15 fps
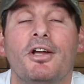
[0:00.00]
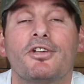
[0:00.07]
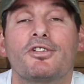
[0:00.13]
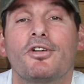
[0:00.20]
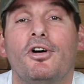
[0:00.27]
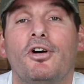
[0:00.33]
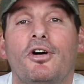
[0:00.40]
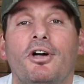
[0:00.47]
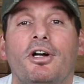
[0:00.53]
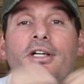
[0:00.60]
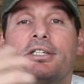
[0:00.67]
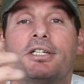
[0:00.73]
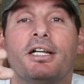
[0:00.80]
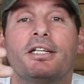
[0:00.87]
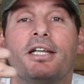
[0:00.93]
So
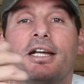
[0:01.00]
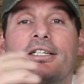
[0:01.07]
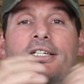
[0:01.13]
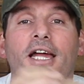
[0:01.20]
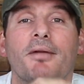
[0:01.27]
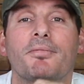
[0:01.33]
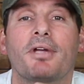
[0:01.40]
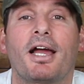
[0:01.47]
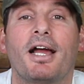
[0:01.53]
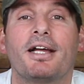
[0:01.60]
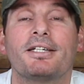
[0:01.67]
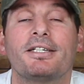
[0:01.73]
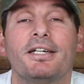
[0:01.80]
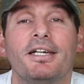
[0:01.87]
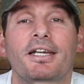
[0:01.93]
until next time
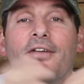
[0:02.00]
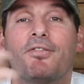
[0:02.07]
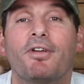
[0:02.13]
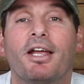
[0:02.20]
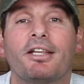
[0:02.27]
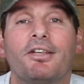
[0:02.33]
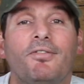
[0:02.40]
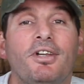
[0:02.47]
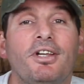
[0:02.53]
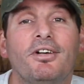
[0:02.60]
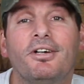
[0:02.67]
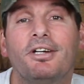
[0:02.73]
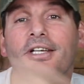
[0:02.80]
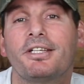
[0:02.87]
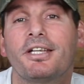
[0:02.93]
guys, if you like the
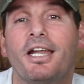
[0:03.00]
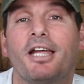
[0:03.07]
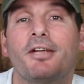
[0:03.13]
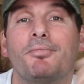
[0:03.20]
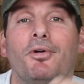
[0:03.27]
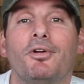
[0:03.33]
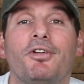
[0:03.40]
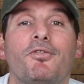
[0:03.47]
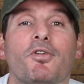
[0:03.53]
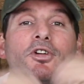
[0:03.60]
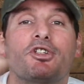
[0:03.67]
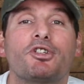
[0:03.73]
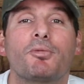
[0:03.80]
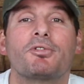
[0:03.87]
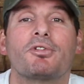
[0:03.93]
video, hit the like button. If you want
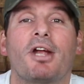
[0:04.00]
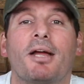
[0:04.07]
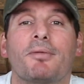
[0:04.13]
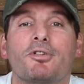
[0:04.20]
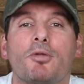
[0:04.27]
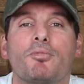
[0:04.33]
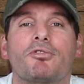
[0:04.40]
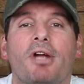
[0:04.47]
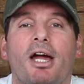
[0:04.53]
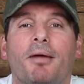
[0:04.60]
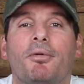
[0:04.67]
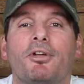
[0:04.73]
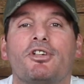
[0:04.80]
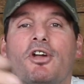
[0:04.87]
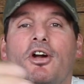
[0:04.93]
to
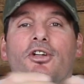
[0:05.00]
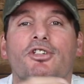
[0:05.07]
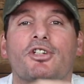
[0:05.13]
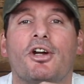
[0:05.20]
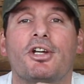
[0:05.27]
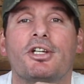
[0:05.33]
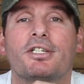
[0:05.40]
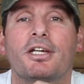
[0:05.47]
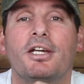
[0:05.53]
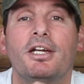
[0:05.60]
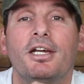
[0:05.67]
subscribe, it's your choice.